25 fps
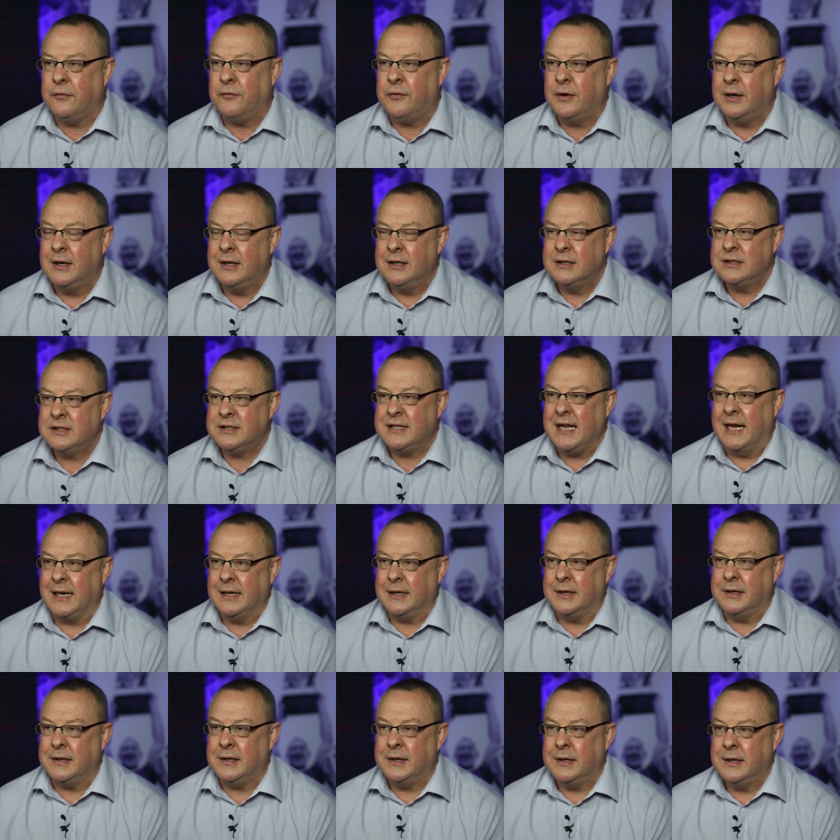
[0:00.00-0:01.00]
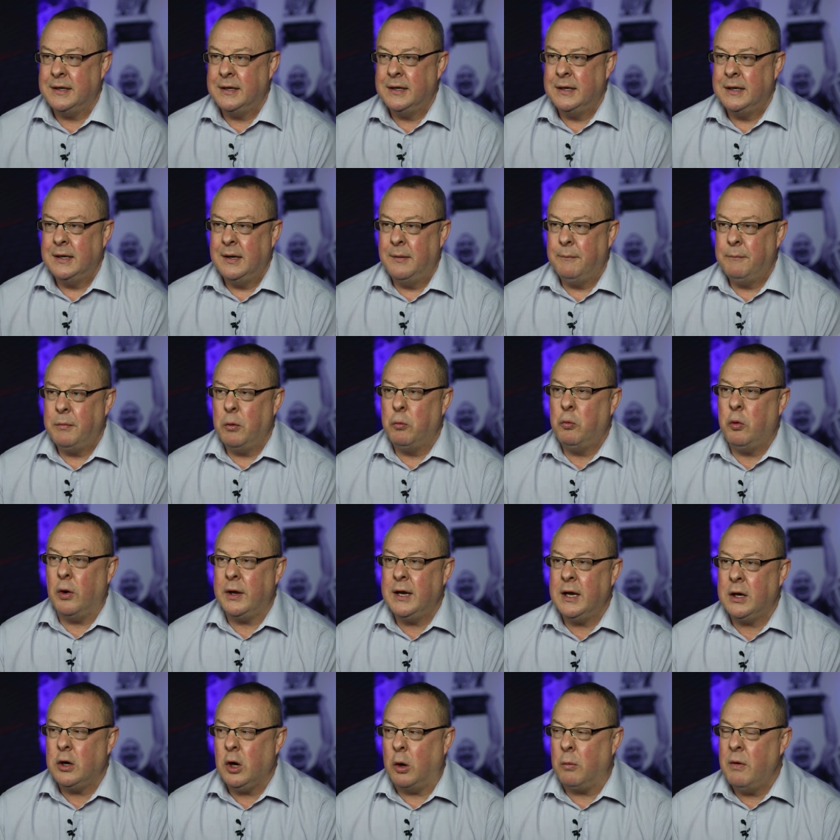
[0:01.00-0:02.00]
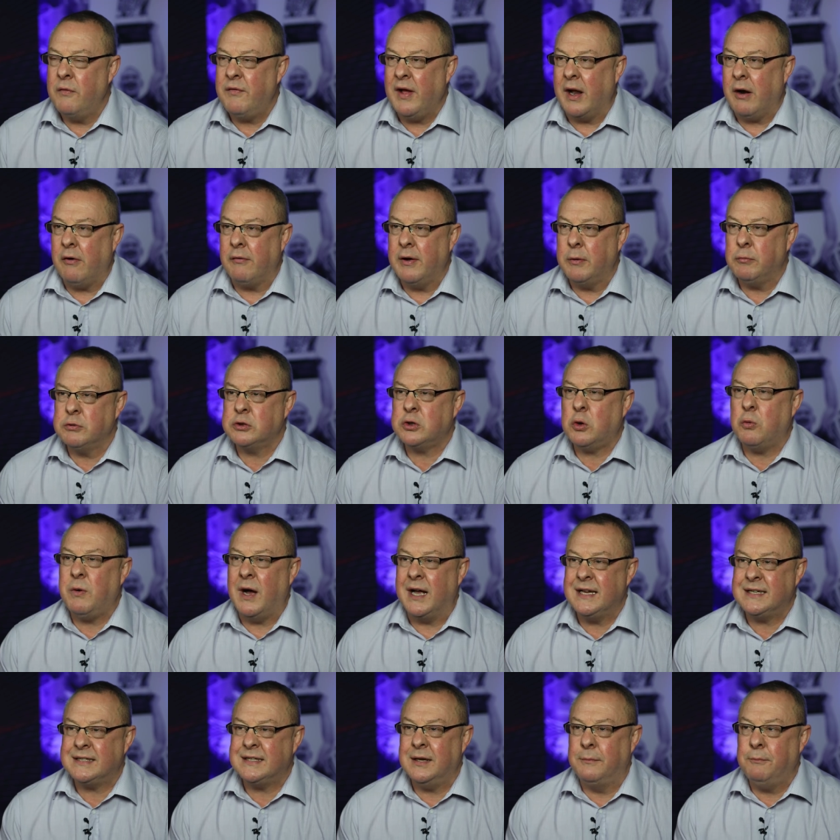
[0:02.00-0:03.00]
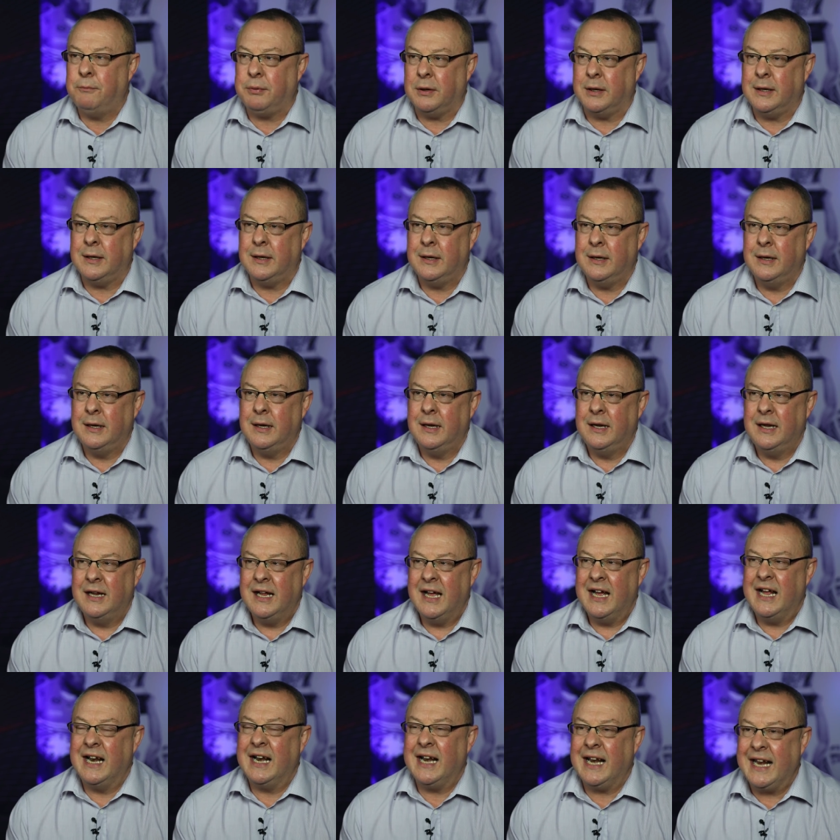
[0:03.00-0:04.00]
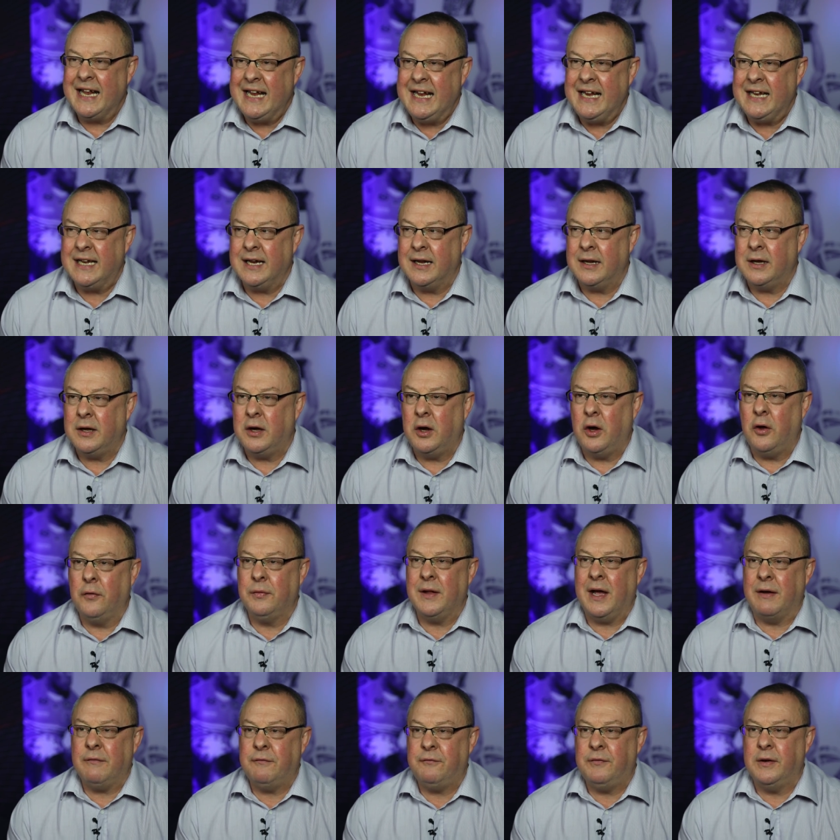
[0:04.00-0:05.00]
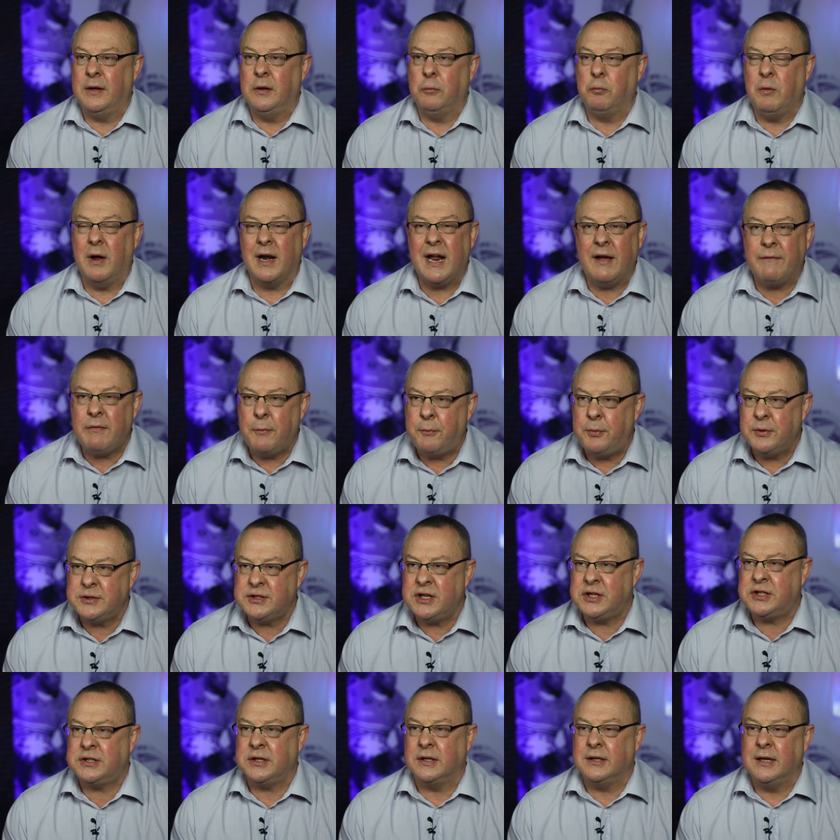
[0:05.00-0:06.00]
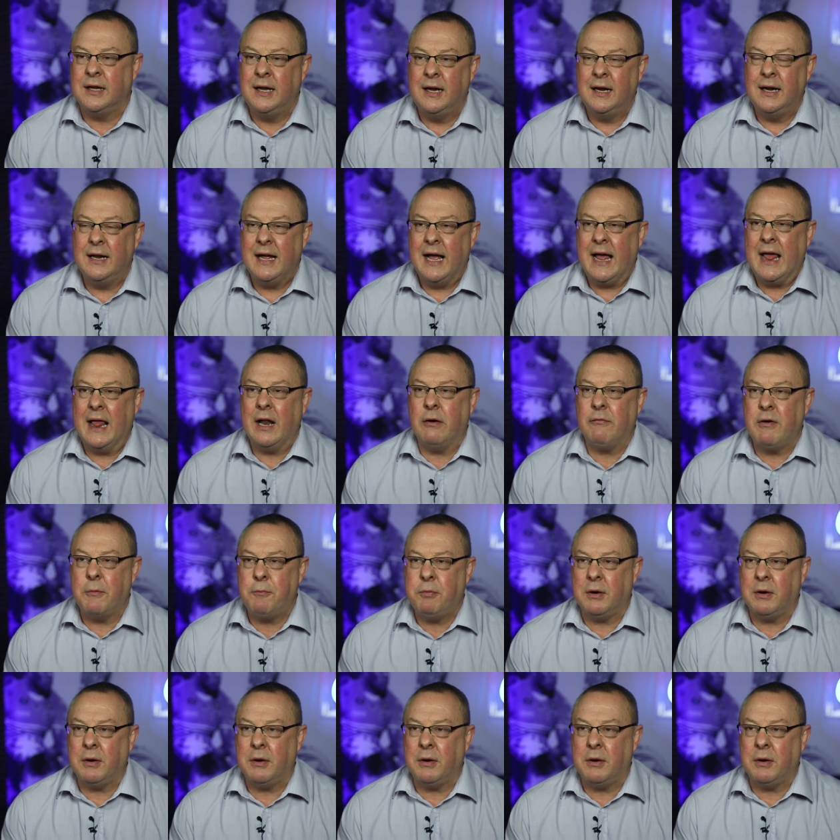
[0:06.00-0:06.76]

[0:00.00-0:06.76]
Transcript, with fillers: of standard. But what you got with Ellery was quite simply a leader on that field. Whatever position Ellery